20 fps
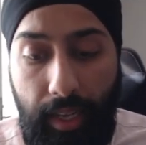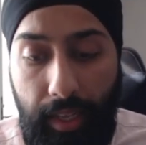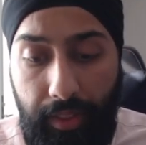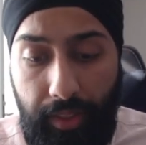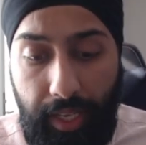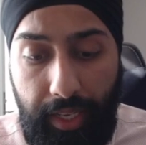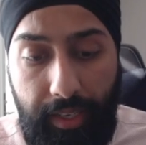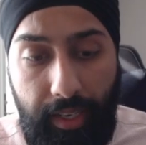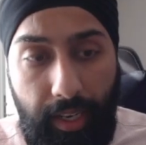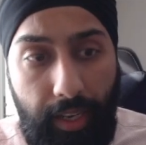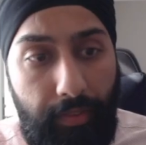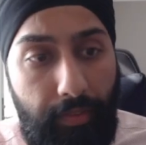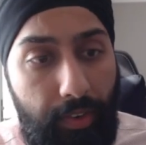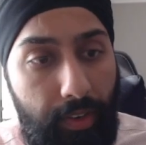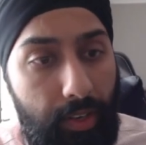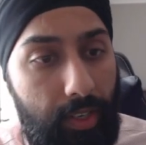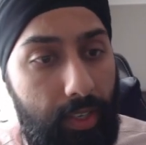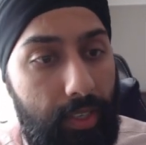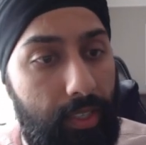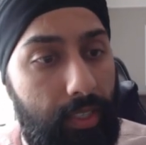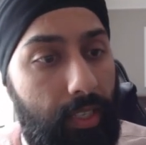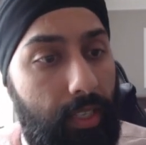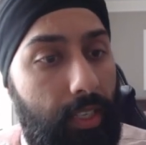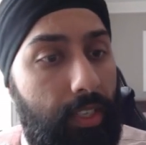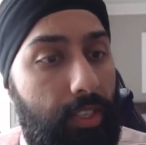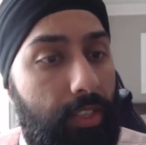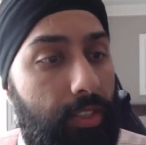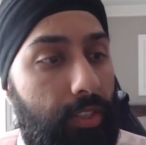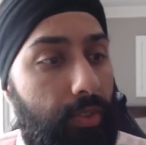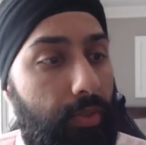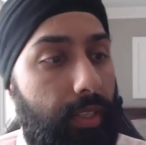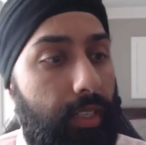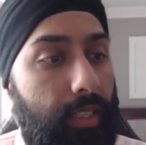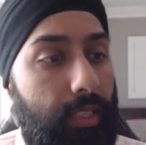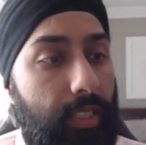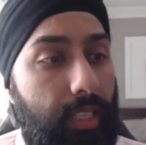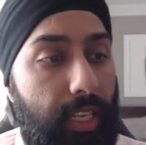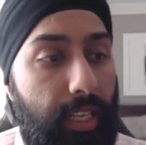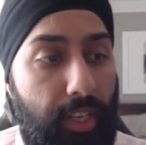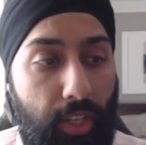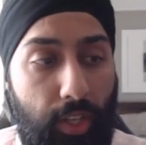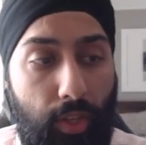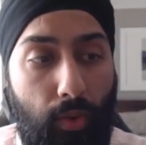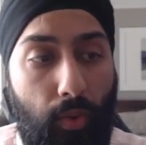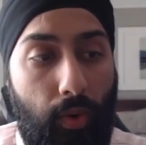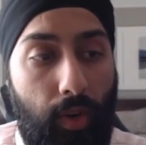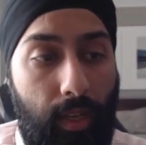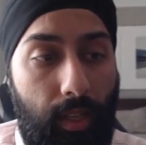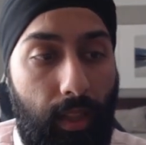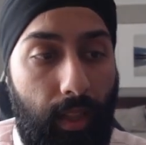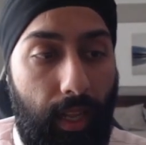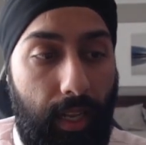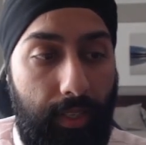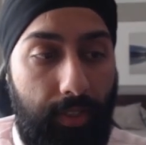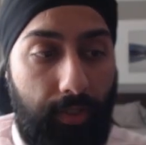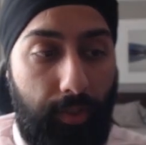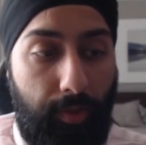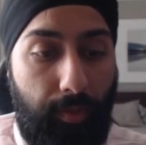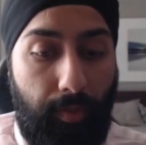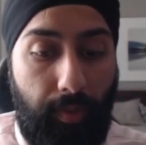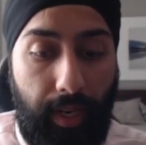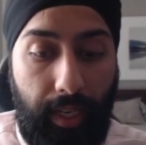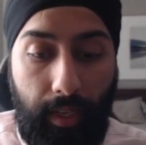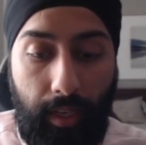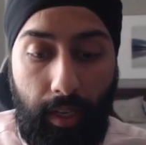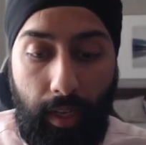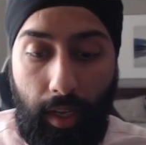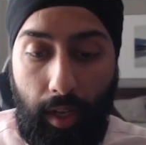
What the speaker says: the diverse students in your classroom, right?